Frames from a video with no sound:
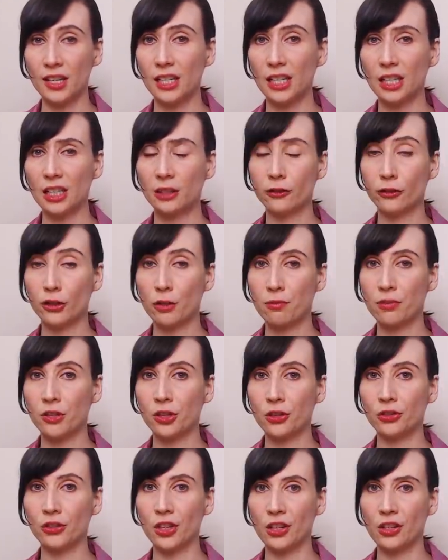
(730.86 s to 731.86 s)
each of you
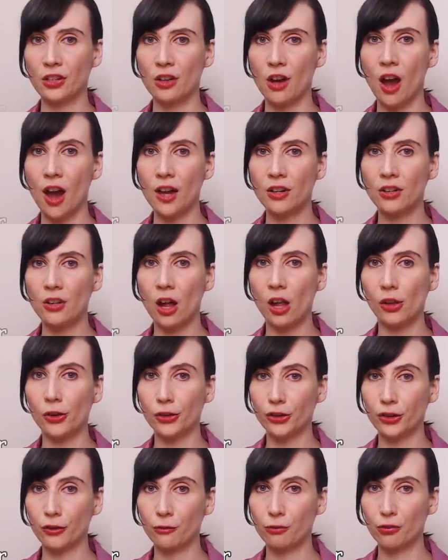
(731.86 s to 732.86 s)
producing
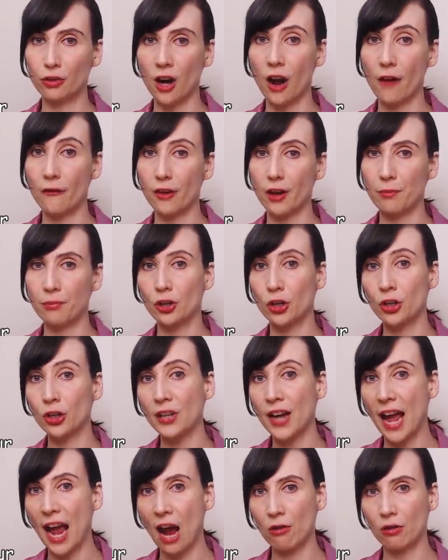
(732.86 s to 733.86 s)
$9 of profit per
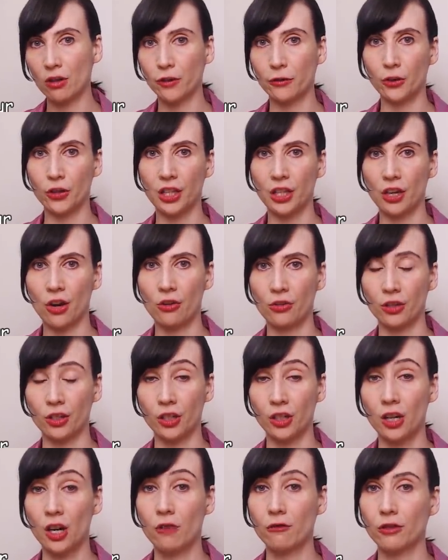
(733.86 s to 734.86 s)
hour for the owner,